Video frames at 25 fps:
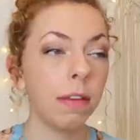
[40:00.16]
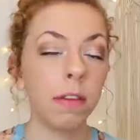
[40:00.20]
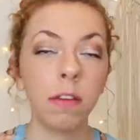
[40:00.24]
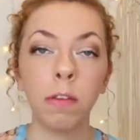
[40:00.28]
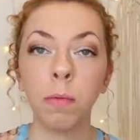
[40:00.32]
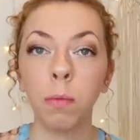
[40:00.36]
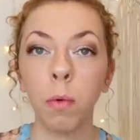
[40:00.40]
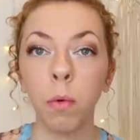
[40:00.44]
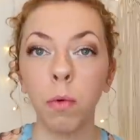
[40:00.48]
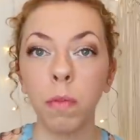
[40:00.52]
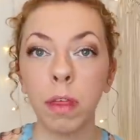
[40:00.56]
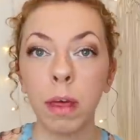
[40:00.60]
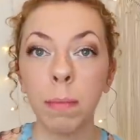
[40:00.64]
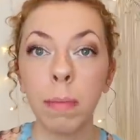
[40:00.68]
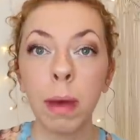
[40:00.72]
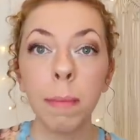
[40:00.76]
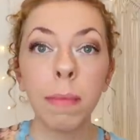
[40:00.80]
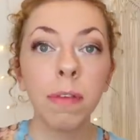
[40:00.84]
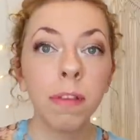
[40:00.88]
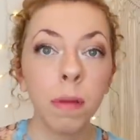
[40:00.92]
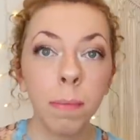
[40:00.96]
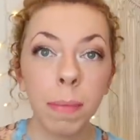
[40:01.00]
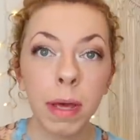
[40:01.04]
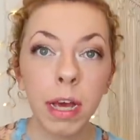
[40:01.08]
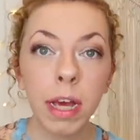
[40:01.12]
it's a small thing,
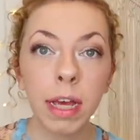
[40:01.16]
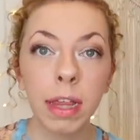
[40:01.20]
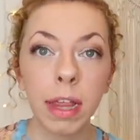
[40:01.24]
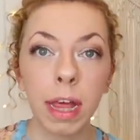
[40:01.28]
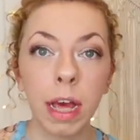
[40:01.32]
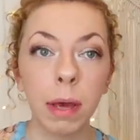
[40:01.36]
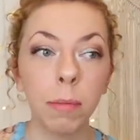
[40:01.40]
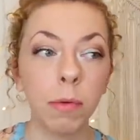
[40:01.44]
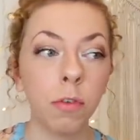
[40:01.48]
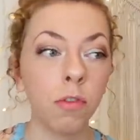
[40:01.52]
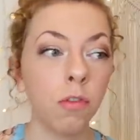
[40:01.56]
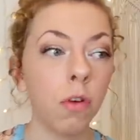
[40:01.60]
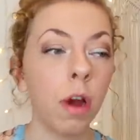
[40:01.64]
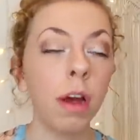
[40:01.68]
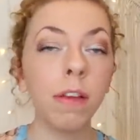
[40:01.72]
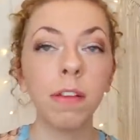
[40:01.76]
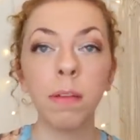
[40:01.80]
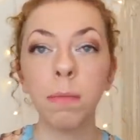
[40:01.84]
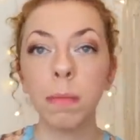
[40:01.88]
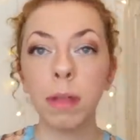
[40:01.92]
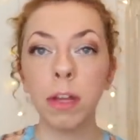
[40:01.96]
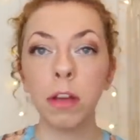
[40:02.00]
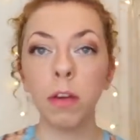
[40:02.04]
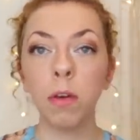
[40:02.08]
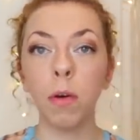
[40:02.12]
maybe it's a big thing, but try
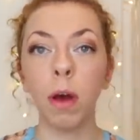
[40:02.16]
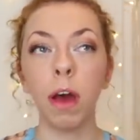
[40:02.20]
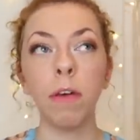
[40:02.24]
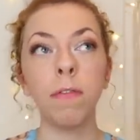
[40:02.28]
something new.